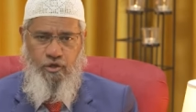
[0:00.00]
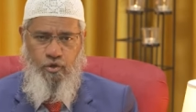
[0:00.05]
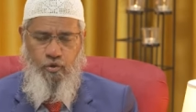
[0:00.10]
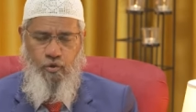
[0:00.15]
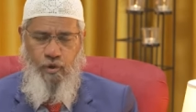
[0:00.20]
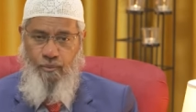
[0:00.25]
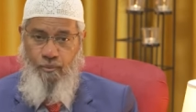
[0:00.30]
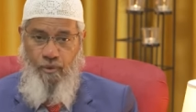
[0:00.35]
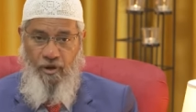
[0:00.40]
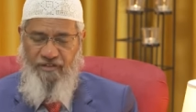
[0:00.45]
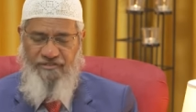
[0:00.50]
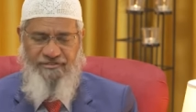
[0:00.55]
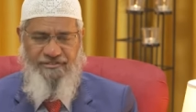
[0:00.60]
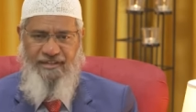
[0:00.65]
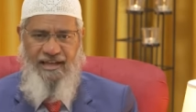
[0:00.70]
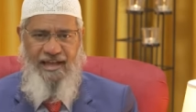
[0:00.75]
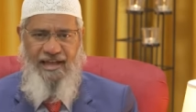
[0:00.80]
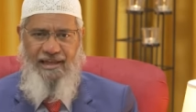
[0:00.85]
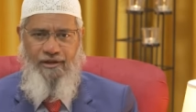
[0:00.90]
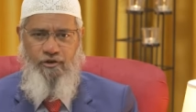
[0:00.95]
to a
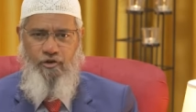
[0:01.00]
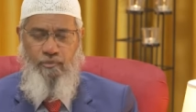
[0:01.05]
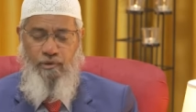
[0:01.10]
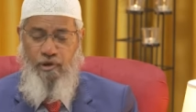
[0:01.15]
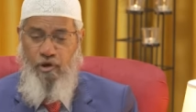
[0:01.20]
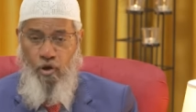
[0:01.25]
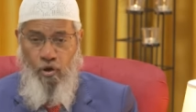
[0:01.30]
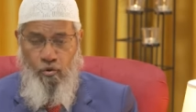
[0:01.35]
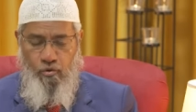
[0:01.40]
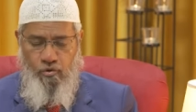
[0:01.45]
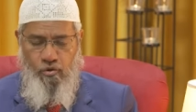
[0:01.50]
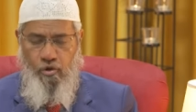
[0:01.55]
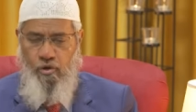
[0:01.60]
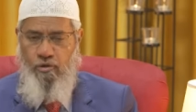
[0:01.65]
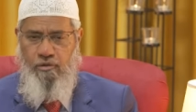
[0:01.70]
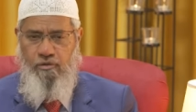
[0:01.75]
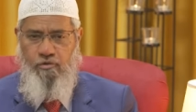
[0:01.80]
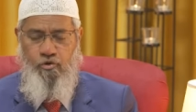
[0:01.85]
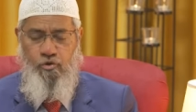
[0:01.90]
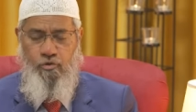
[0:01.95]
mosque and you don't
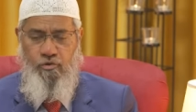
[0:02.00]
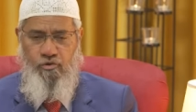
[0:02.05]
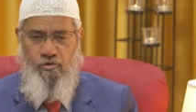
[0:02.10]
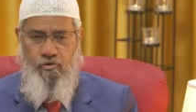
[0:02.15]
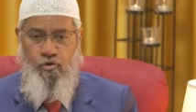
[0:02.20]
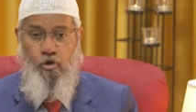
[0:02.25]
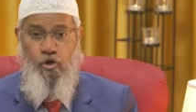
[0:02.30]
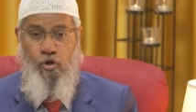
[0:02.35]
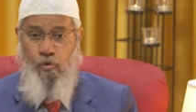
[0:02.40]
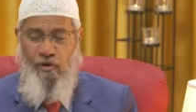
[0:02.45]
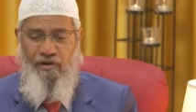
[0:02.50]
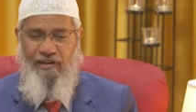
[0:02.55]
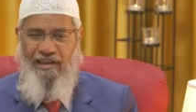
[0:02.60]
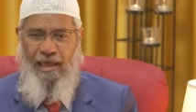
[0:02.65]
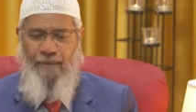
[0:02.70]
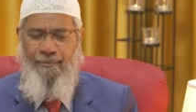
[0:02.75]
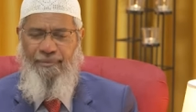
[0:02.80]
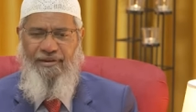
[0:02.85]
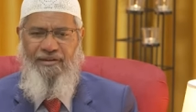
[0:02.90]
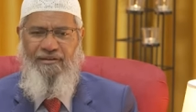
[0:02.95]
know what will
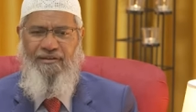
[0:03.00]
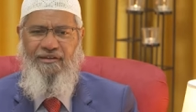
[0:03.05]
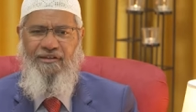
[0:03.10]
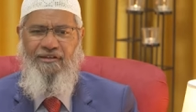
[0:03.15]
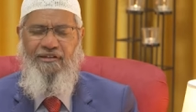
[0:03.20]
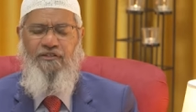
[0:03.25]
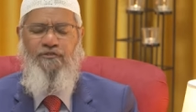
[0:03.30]
happen.